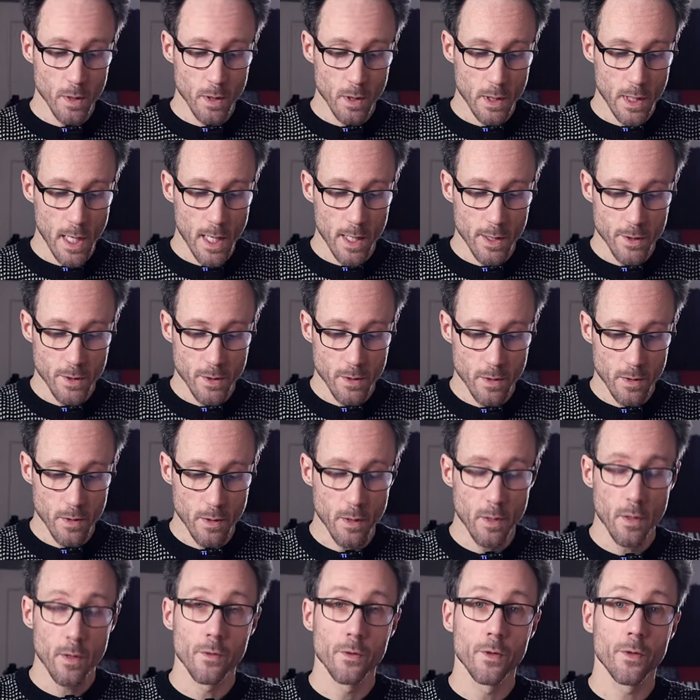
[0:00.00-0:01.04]
got
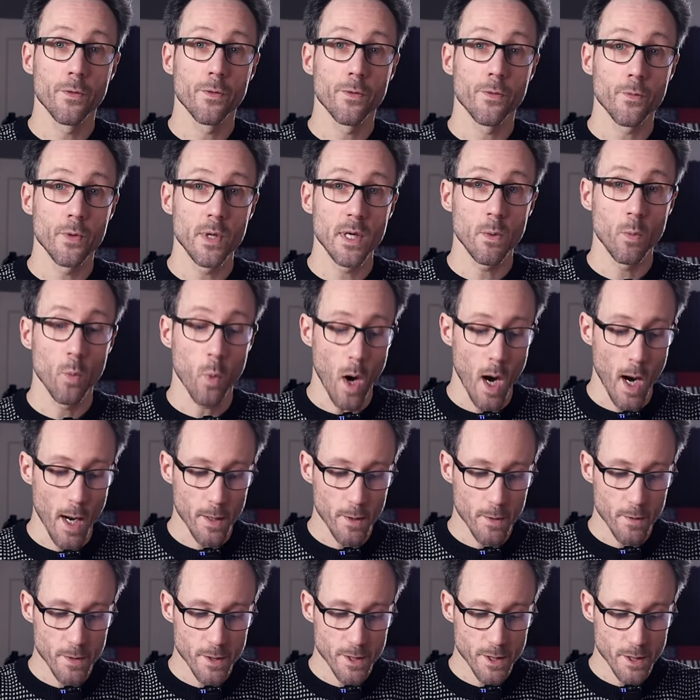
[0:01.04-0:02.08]
the three
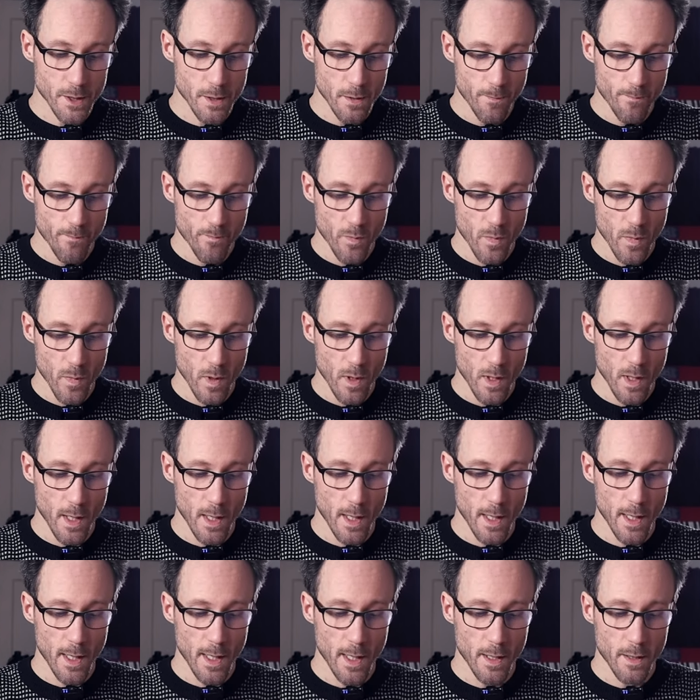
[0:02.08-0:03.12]
wires,
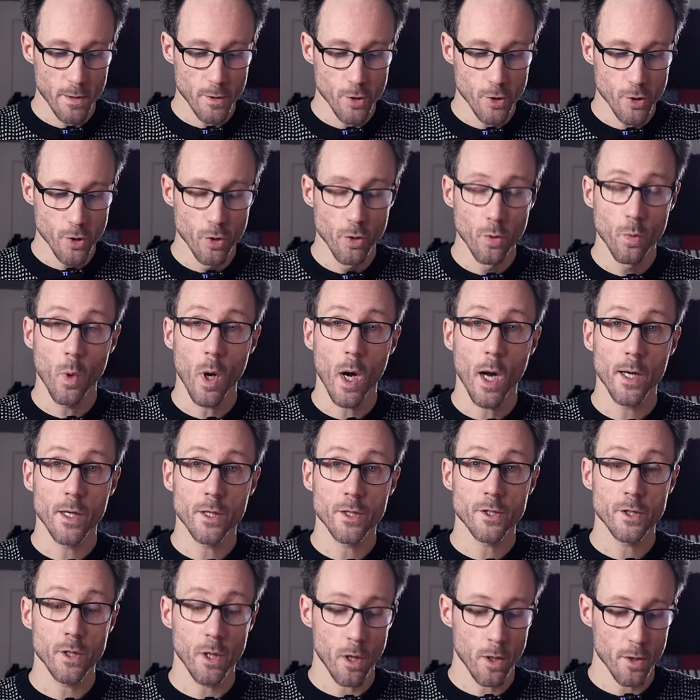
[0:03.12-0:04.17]
and two
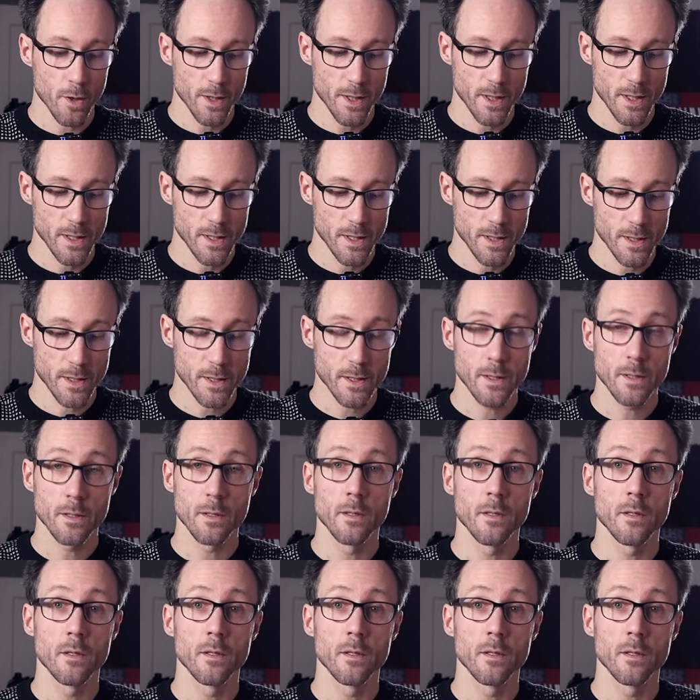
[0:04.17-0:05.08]
wires are these